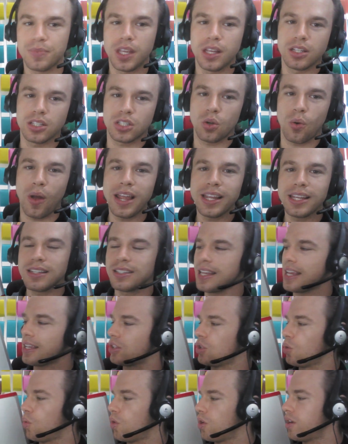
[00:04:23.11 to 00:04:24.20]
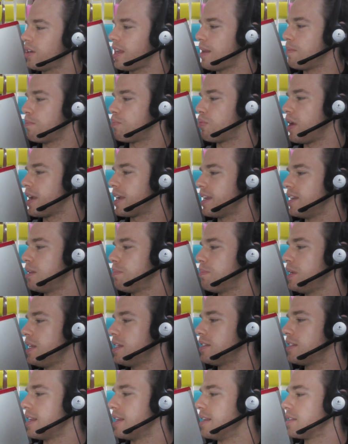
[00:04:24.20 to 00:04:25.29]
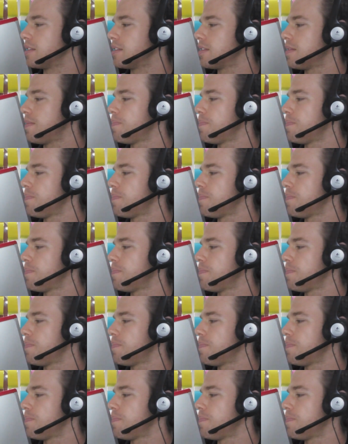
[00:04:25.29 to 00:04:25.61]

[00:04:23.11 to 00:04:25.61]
So I can take the word and break it into pieces.